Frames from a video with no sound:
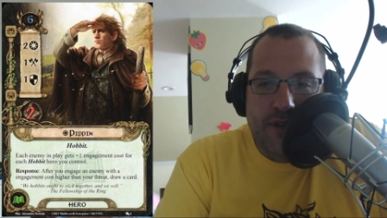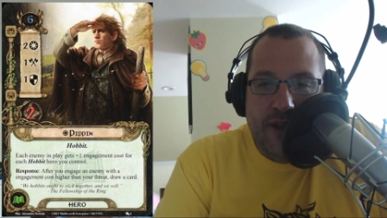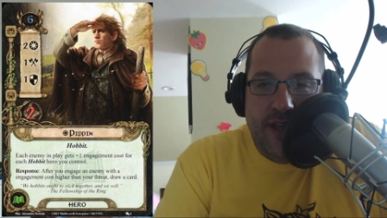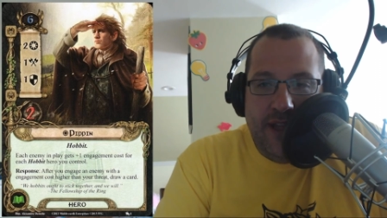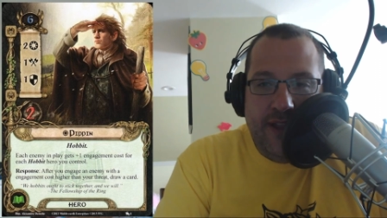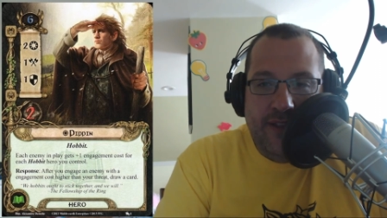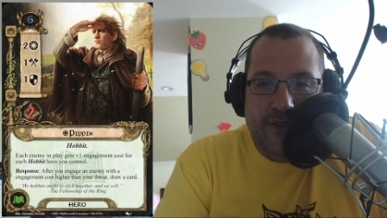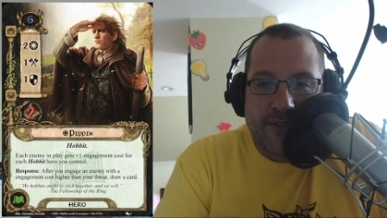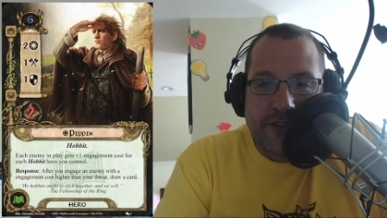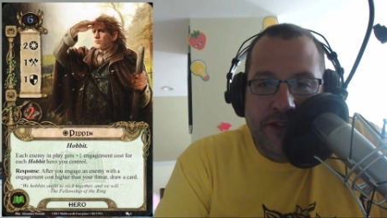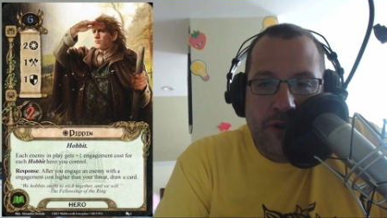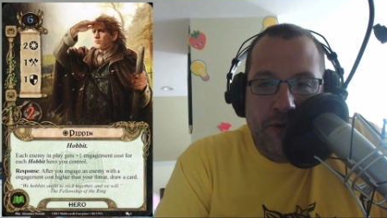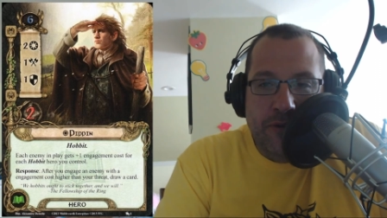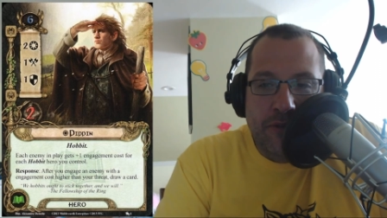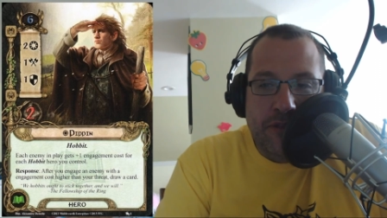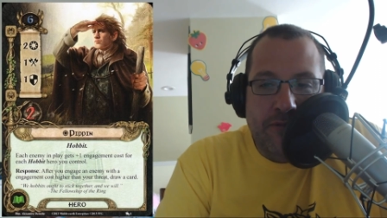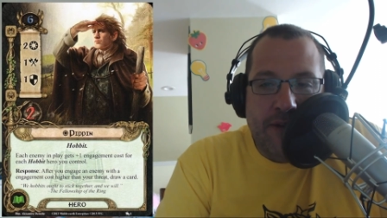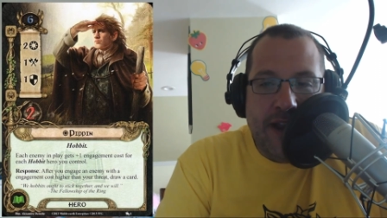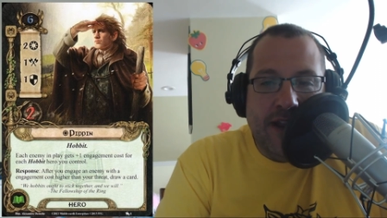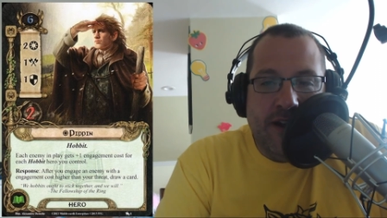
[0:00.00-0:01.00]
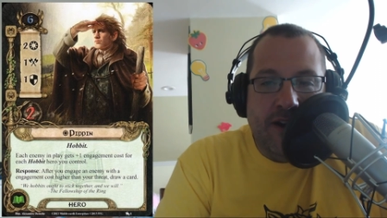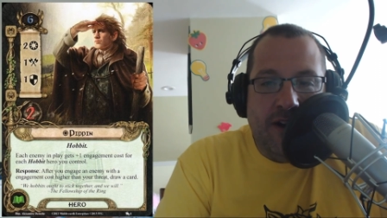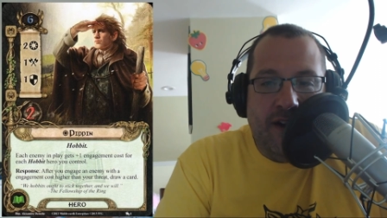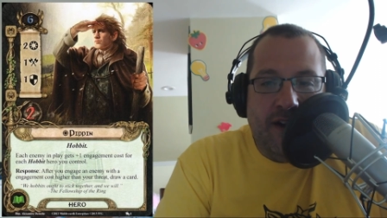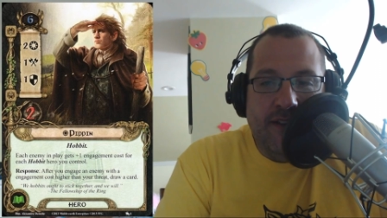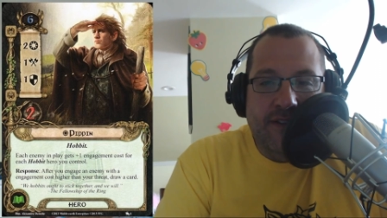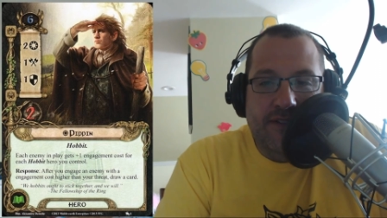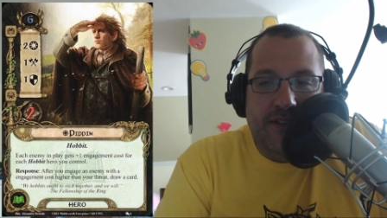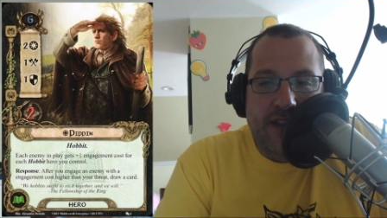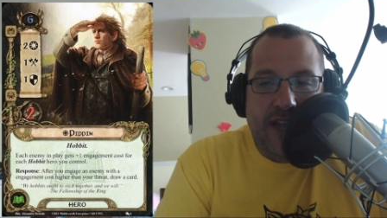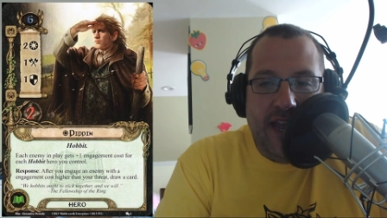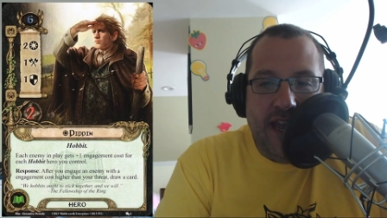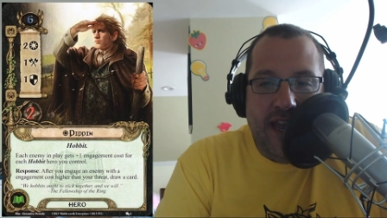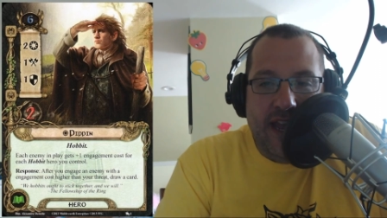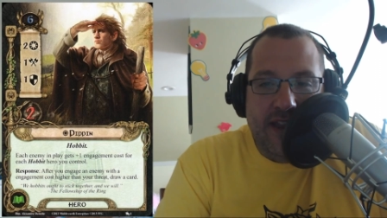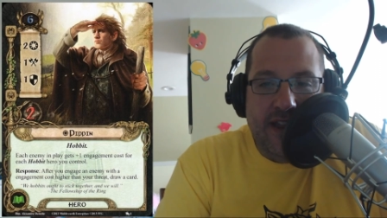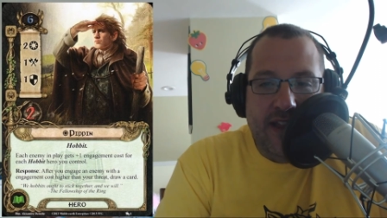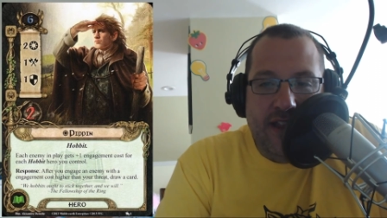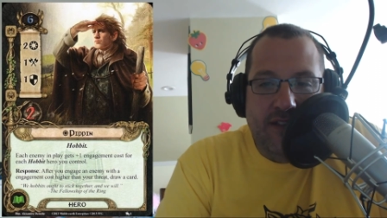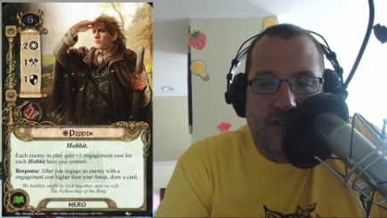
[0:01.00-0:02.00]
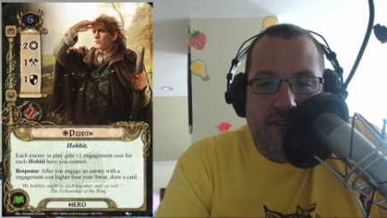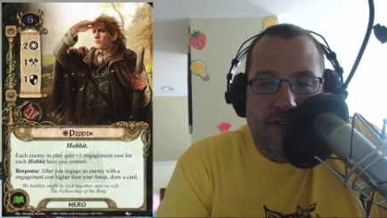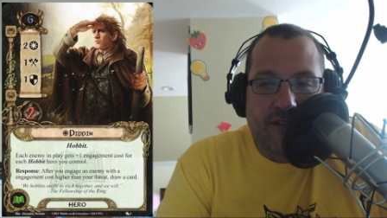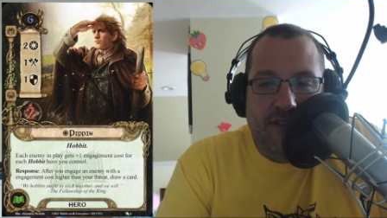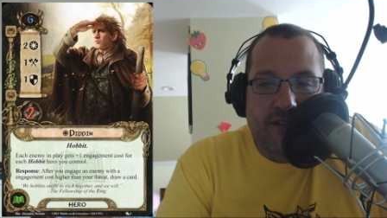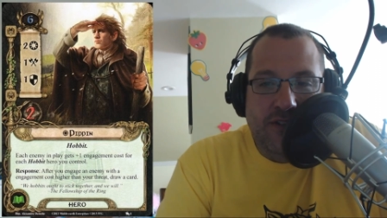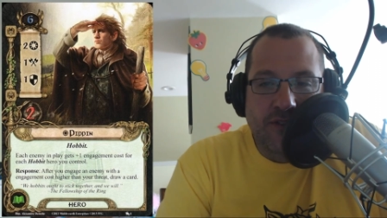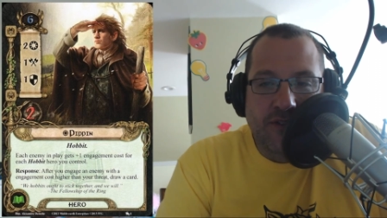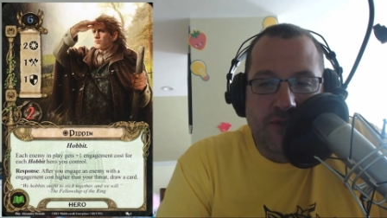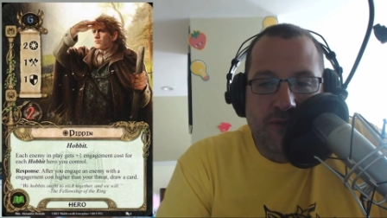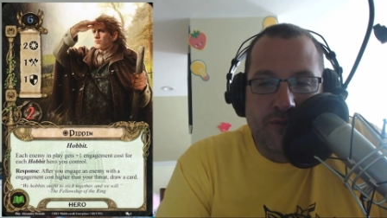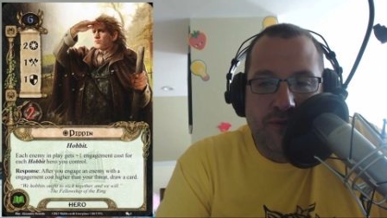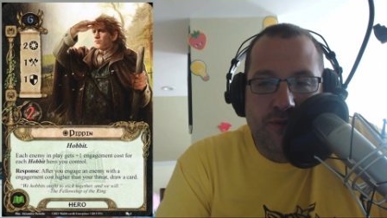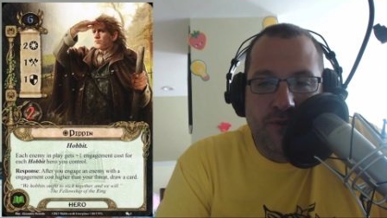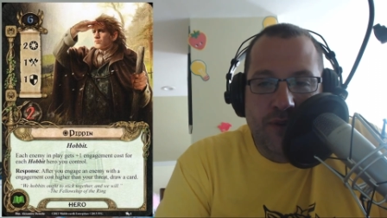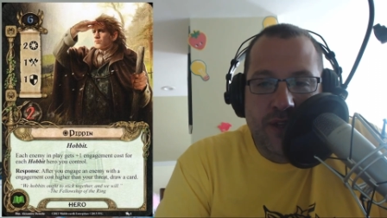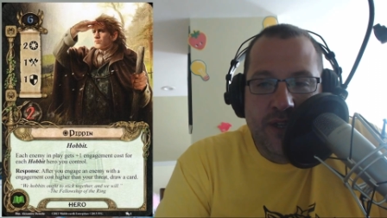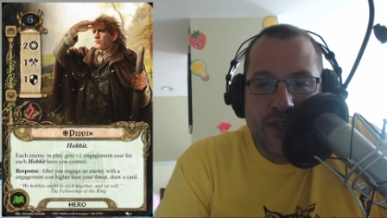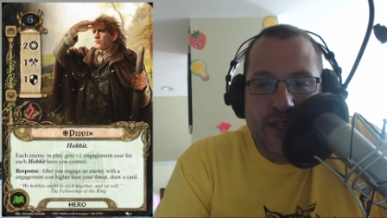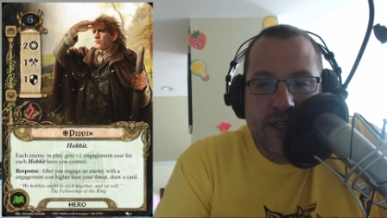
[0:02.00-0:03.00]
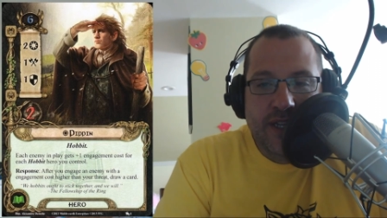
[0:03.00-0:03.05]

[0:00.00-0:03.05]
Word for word: his low threat cost and his two